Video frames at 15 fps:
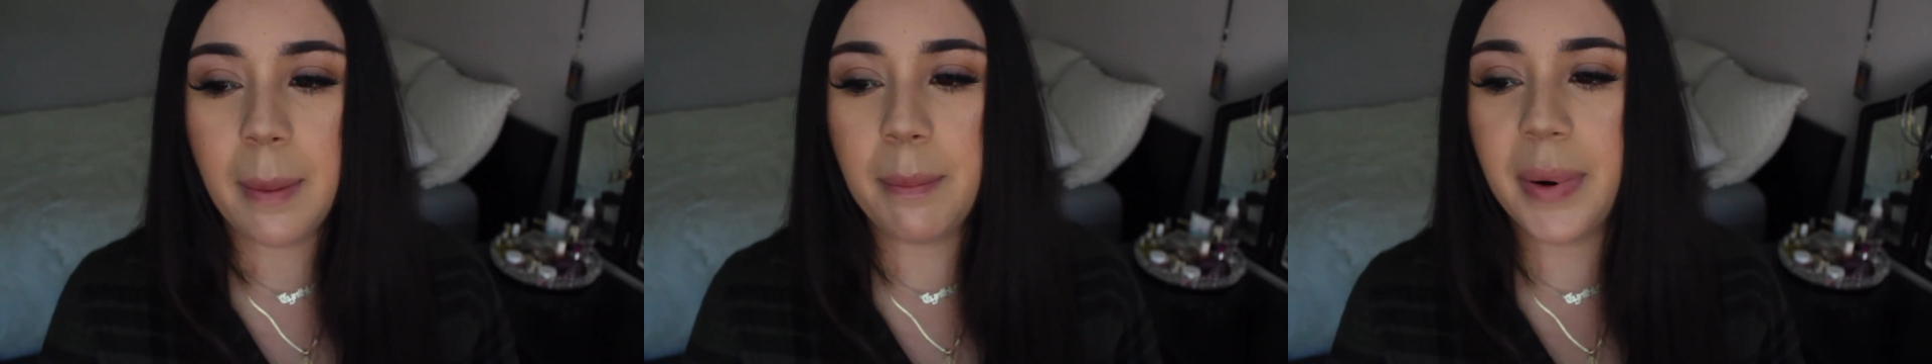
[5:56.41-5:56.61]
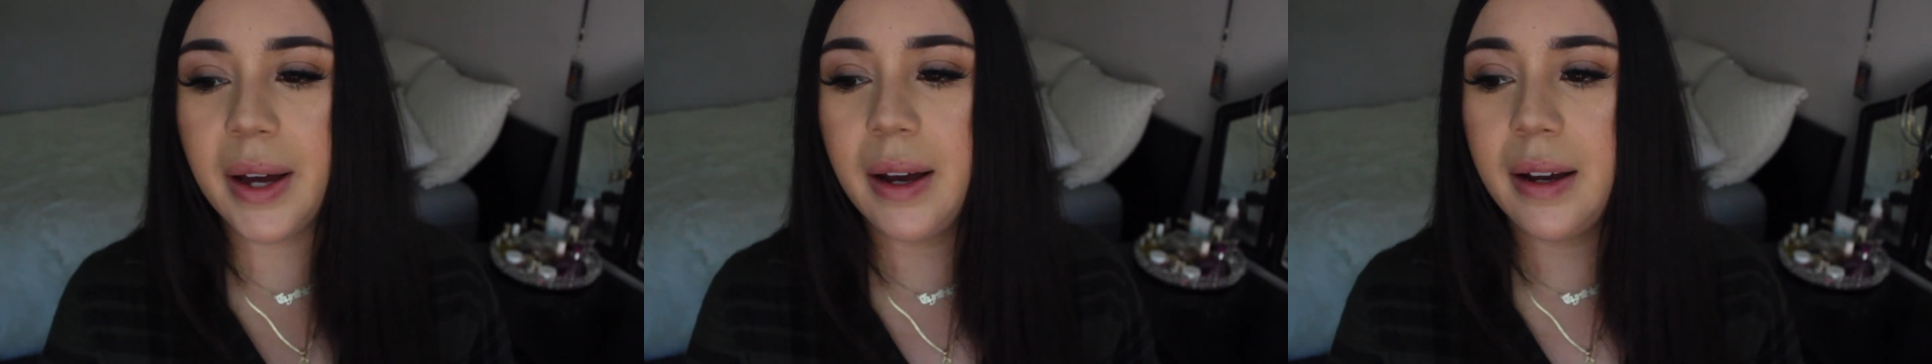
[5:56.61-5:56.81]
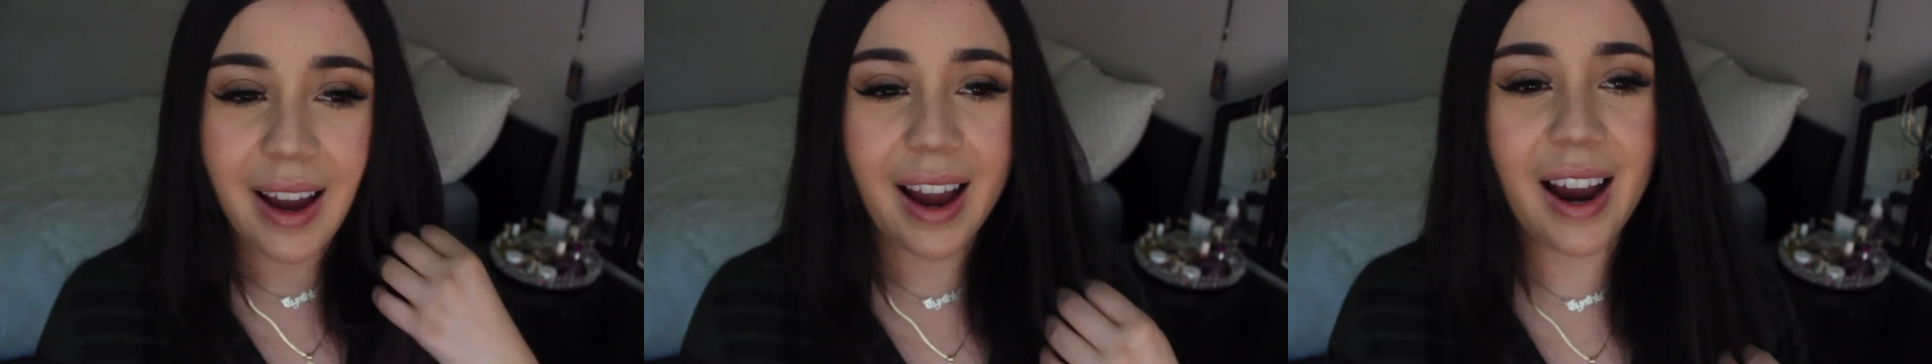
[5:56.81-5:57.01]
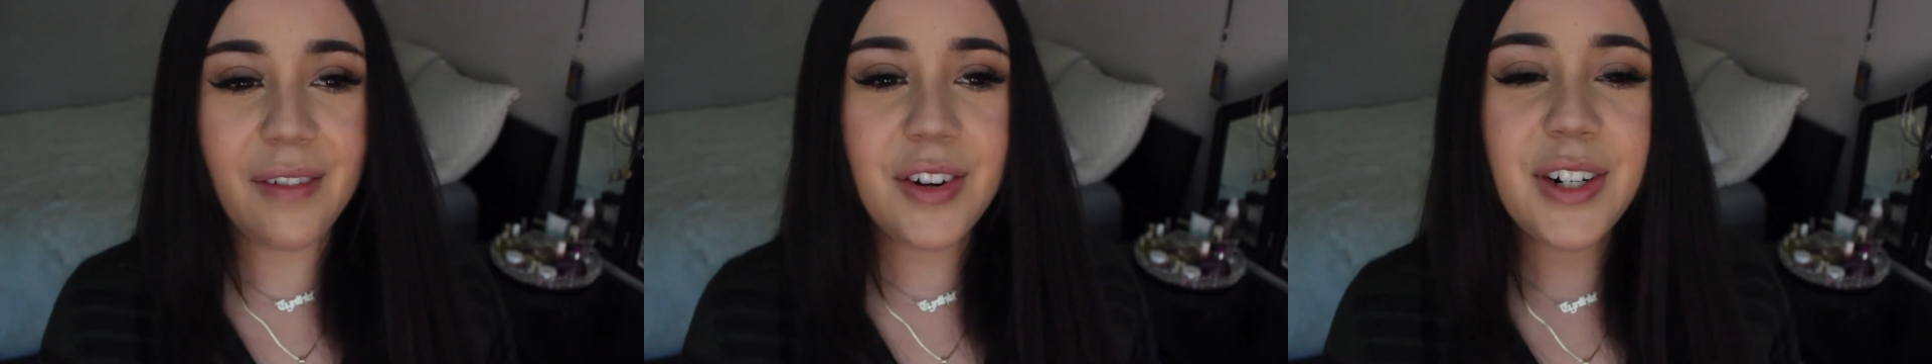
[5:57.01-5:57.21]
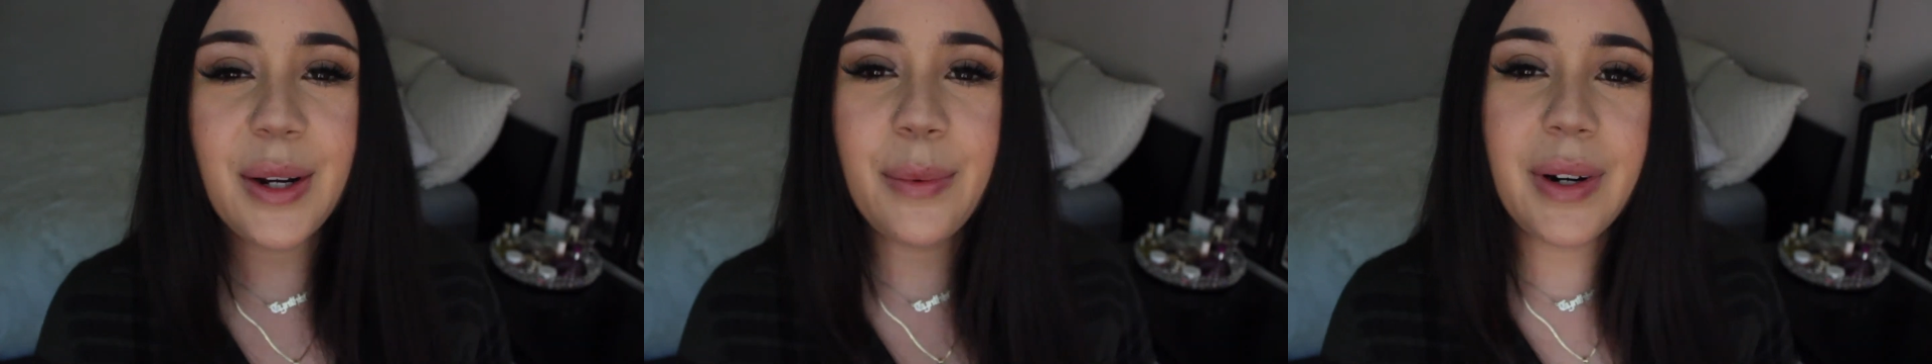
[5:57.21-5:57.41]
but
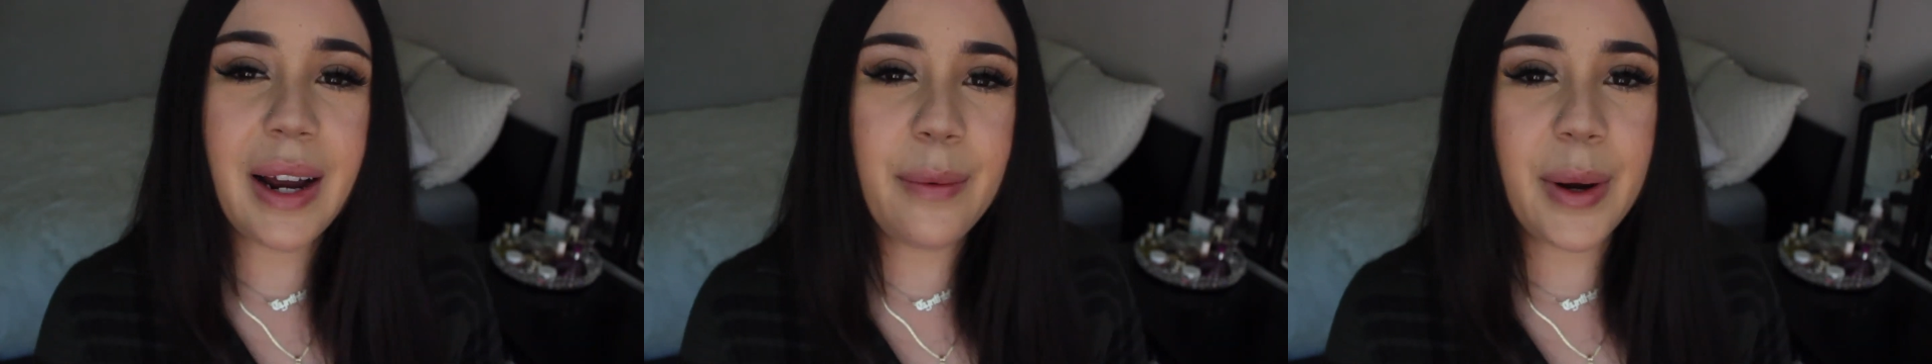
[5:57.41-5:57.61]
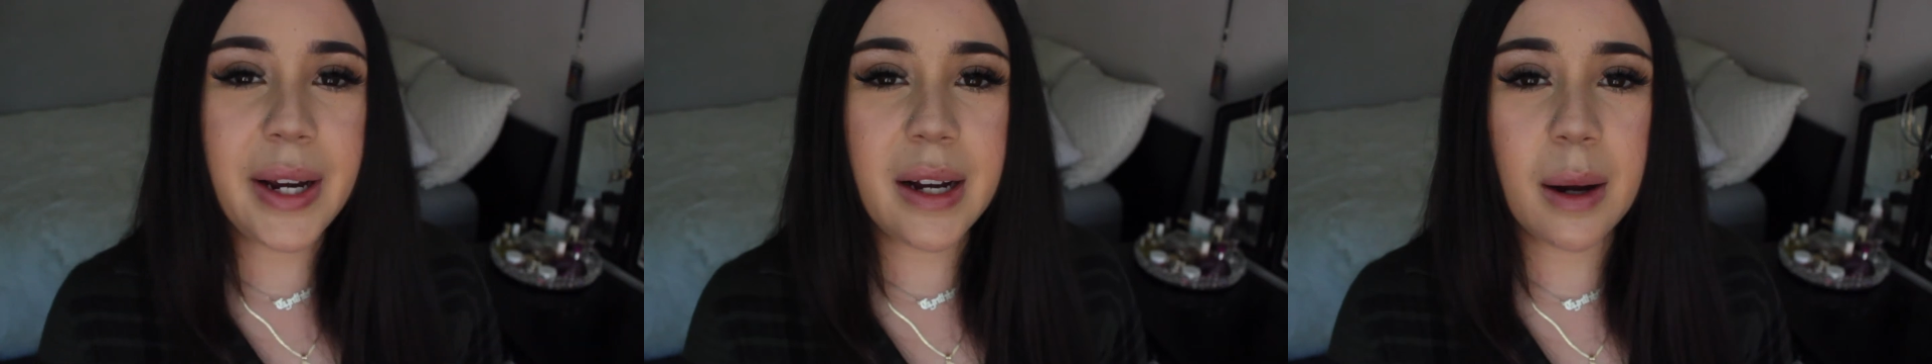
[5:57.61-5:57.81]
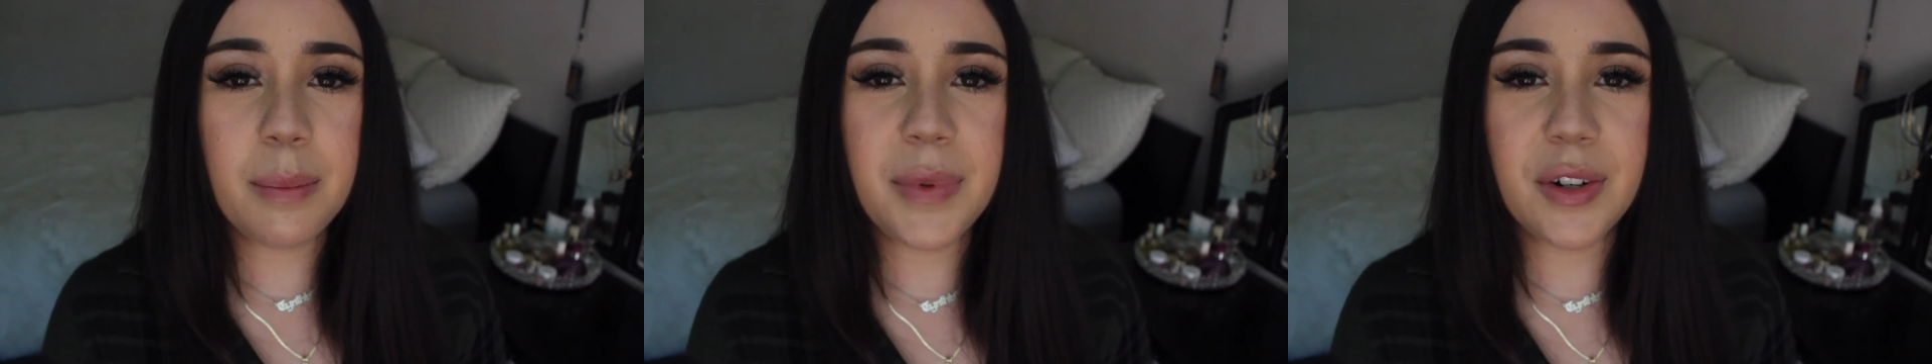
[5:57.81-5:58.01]
every day when I wake up,